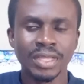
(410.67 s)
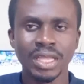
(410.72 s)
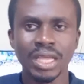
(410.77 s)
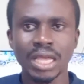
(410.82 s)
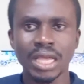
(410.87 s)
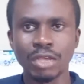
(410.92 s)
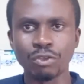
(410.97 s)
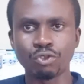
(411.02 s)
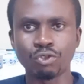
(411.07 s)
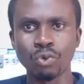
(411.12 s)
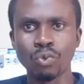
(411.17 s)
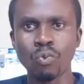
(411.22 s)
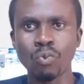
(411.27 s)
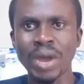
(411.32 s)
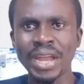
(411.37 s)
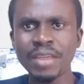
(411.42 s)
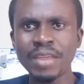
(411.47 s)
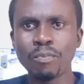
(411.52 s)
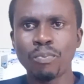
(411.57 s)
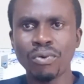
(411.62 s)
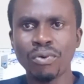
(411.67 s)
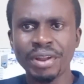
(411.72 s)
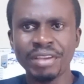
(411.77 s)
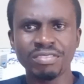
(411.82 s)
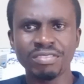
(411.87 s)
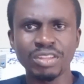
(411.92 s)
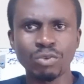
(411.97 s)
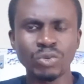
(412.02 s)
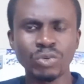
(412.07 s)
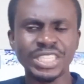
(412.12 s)
And so one important
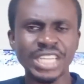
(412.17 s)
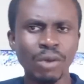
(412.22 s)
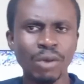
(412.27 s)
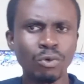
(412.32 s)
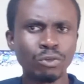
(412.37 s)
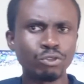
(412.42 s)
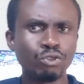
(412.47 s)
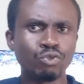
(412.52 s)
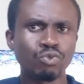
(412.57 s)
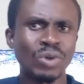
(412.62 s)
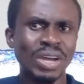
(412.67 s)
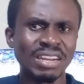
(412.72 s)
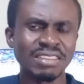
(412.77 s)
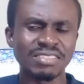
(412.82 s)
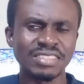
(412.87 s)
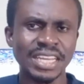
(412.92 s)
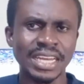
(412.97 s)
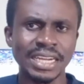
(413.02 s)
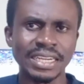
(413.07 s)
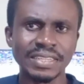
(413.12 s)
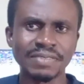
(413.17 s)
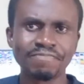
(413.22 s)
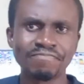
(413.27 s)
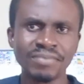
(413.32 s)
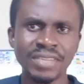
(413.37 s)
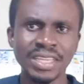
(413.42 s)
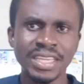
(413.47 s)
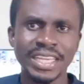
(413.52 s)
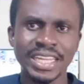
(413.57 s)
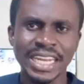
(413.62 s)
thing which I want you to understand.
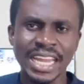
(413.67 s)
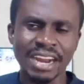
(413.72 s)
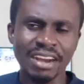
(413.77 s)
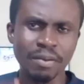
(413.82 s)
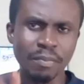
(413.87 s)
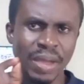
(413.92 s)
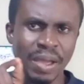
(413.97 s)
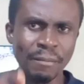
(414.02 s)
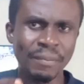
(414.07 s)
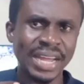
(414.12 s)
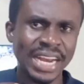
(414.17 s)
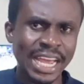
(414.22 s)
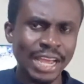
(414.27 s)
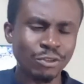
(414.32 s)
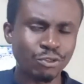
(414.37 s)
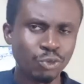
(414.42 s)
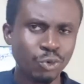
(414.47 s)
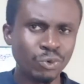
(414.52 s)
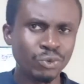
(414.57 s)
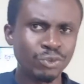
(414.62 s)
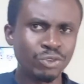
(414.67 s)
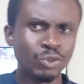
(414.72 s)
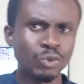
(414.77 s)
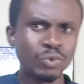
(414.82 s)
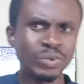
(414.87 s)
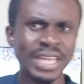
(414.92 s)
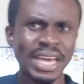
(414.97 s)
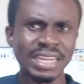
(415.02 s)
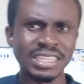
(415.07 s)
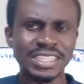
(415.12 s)
Now remember that I told you
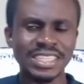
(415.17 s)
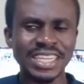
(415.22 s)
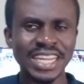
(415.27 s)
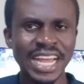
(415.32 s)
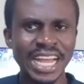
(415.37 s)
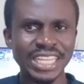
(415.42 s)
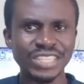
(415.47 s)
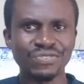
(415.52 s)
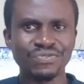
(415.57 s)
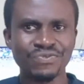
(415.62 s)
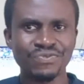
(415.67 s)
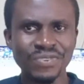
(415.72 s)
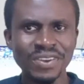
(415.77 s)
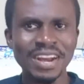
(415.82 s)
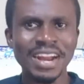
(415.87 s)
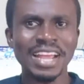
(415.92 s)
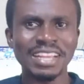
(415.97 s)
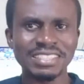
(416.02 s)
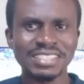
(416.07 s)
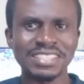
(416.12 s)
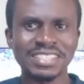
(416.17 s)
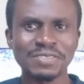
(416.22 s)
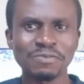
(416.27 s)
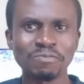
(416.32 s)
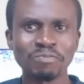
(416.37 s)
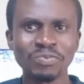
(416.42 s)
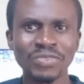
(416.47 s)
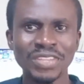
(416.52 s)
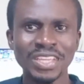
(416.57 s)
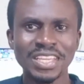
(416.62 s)
that as far as
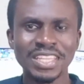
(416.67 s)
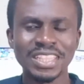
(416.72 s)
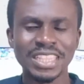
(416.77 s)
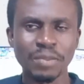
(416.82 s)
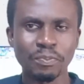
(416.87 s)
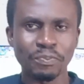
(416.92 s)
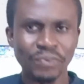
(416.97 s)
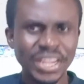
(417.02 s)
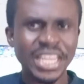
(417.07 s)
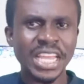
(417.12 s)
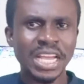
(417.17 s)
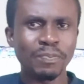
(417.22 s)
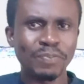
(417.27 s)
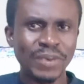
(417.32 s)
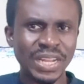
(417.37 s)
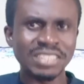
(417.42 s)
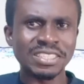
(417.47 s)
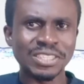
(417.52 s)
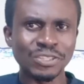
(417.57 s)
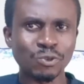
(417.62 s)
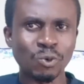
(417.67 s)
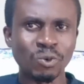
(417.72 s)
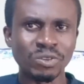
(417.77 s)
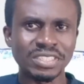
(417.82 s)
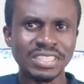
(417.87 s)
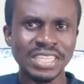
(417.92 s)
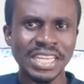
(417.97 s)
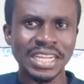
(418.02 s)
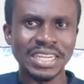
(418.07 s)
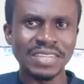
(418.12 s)
the brachial plexus is
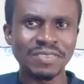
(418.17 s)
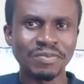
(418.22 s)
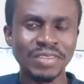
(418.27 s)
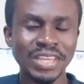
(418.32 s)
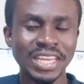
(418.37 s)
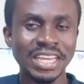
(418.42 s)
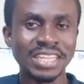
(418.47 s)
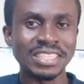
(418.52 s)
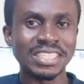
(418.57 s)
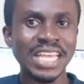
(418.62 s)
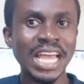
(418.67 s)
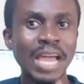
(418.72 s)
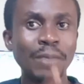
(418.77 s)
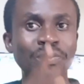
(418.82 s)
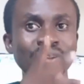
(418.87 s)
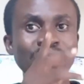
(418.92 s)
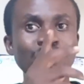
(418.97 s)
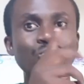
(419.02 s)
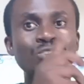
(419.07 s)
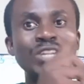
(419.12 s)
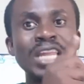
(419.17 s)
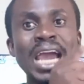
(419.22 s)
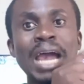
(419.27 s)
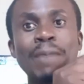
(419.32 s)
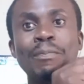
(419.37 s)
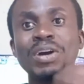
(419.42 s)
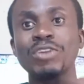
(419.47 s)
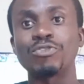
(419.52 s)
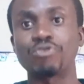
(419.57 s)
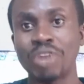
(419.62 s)
concerned, it's happening to the
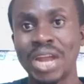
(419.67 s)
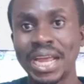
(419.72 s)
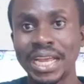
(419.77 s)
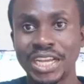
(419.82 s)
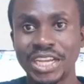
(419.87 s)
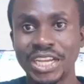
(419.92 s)
upper trunk